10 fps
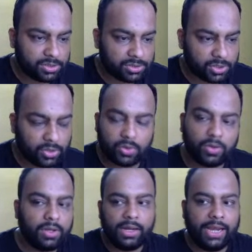
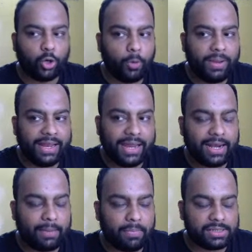So it could be real
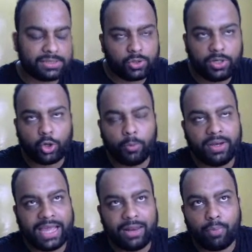numbers, so it could be
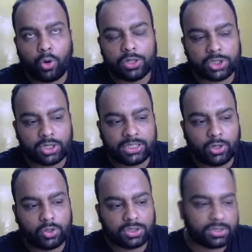real poles or
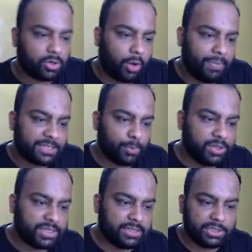zeros, complex
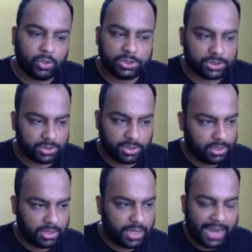poles and zeros.
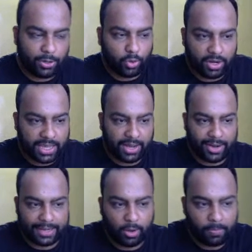I do not care
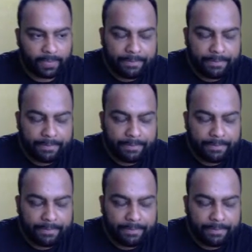right now.